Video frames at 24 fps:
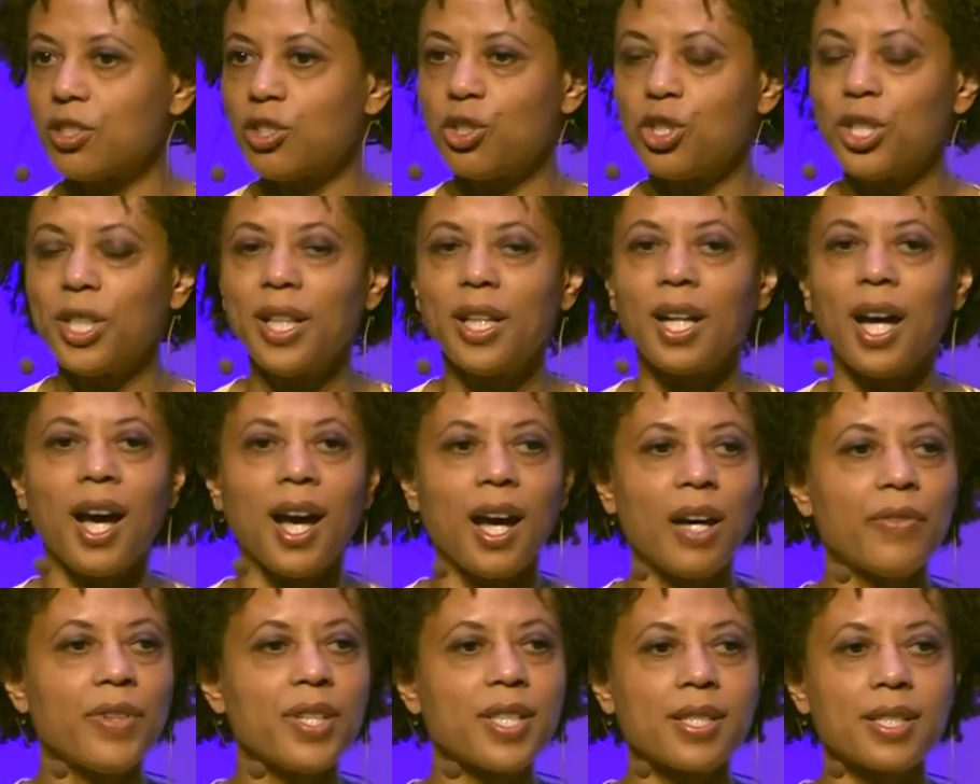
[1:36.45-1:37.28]
She had
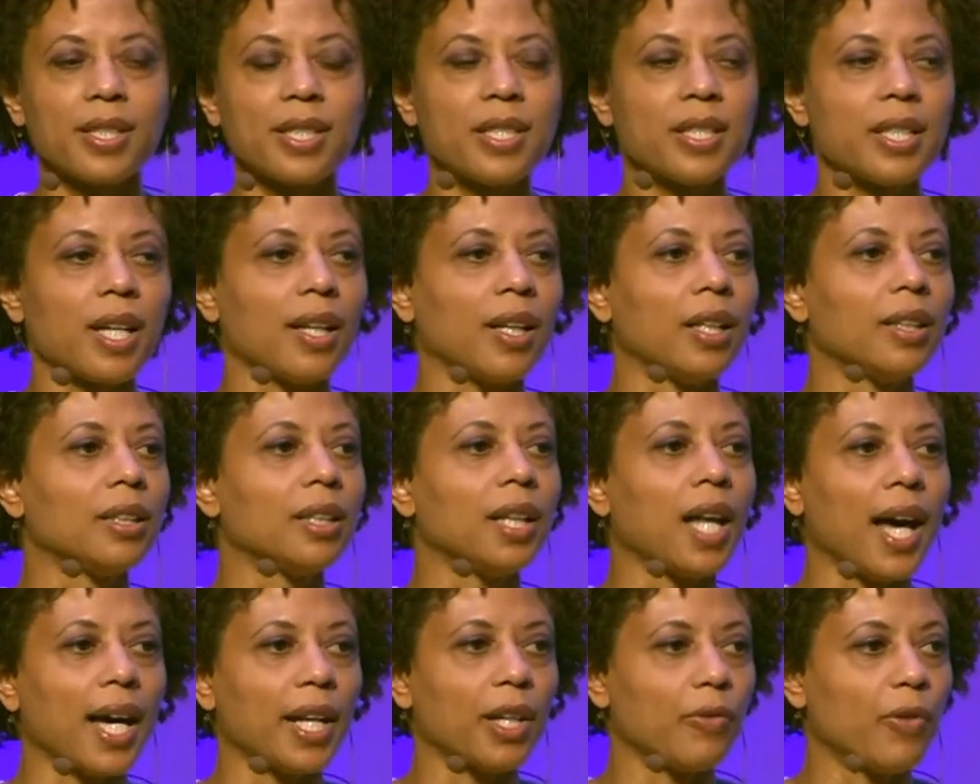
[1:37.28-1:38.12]
obviously done a
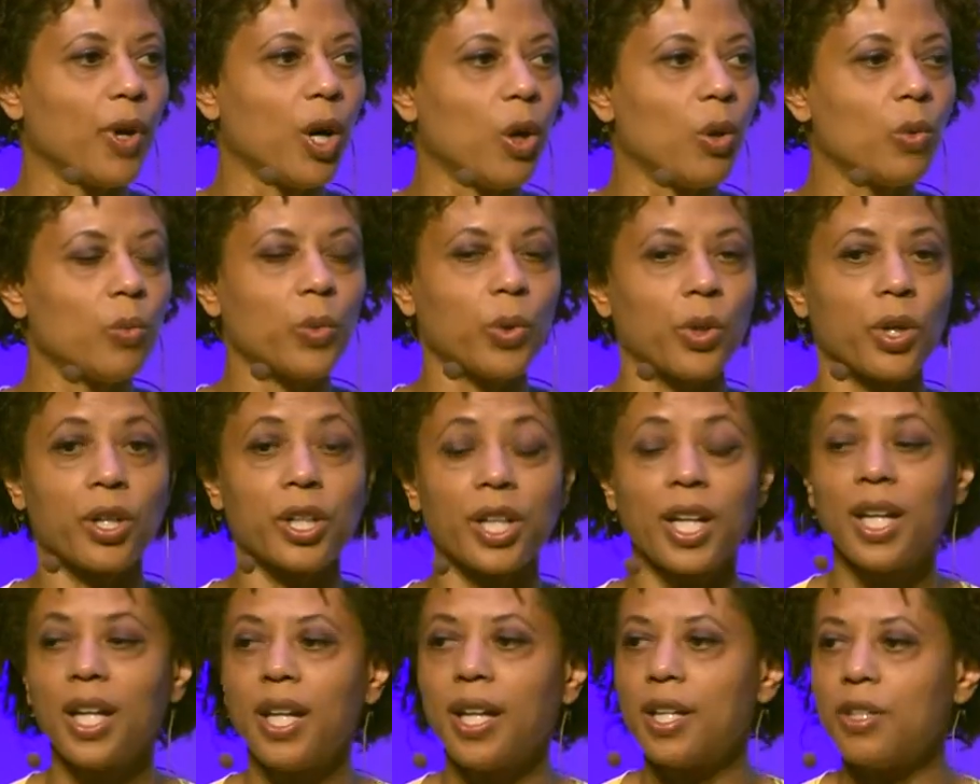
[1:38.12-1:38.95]
lot of
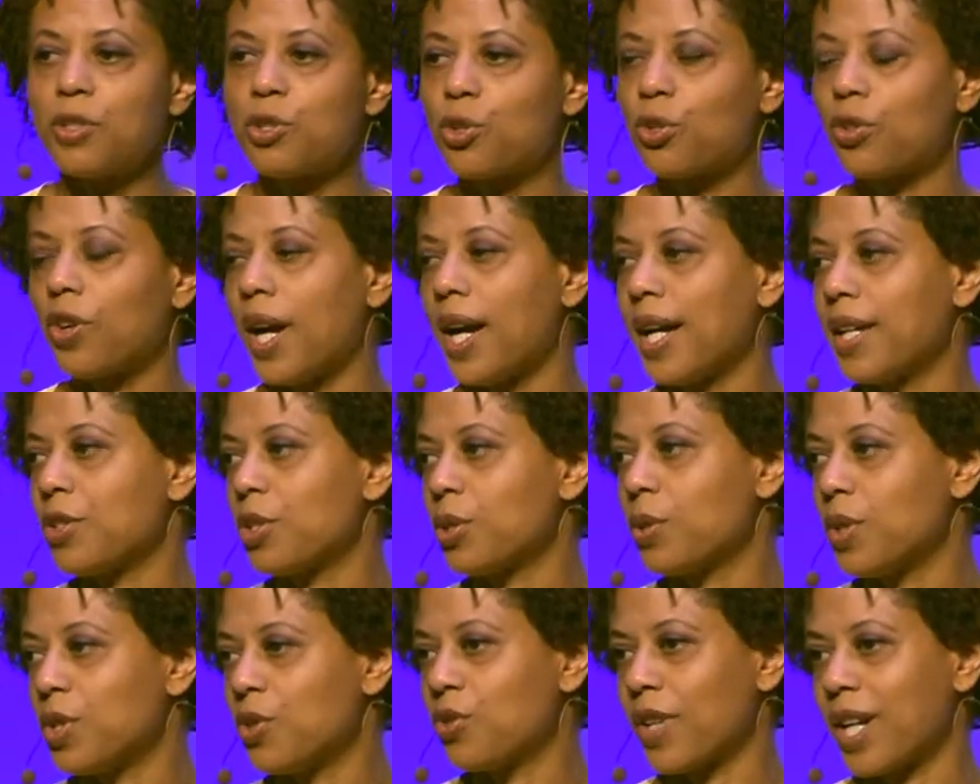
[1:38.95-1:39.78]
homework in trying
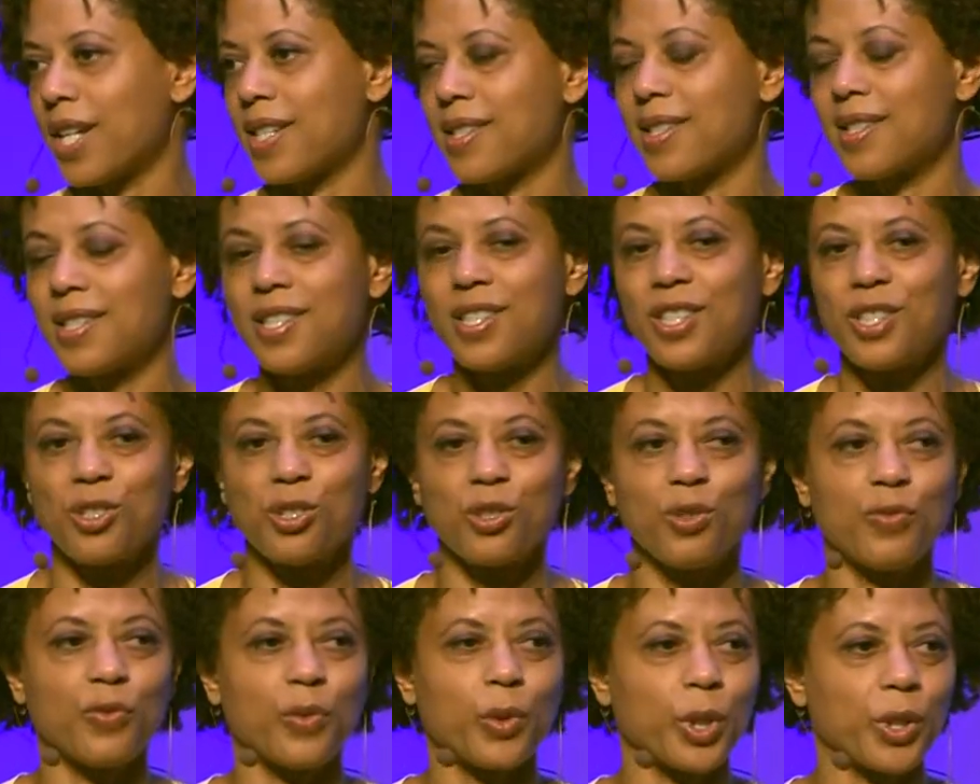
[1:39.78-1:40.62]
to address this
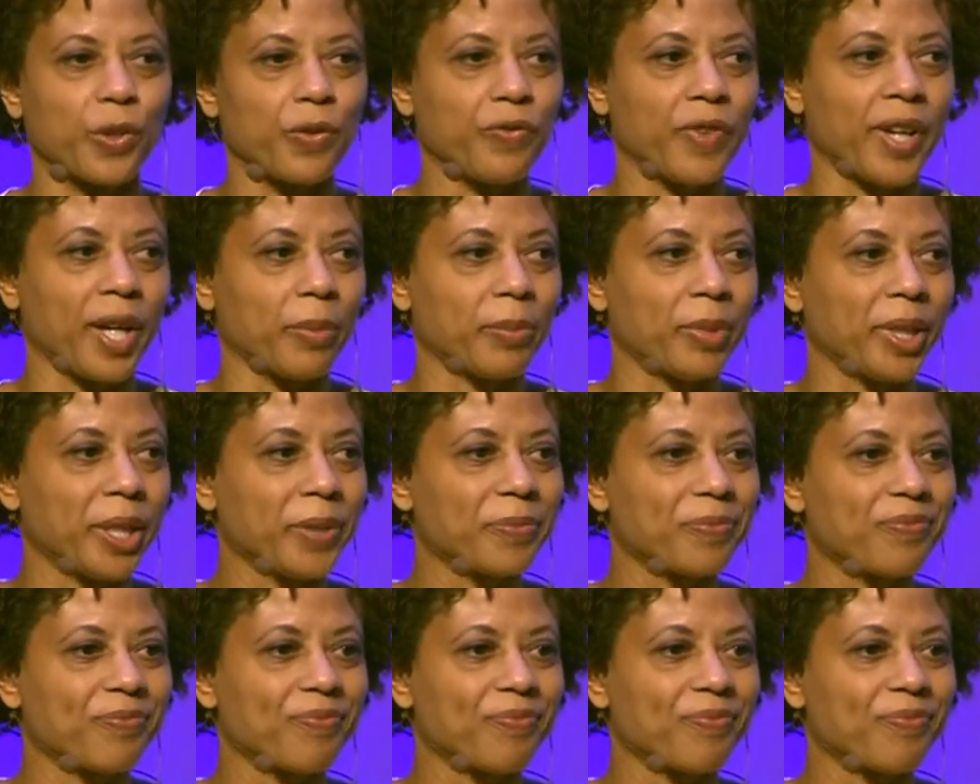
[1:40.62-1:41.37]
issue for her family.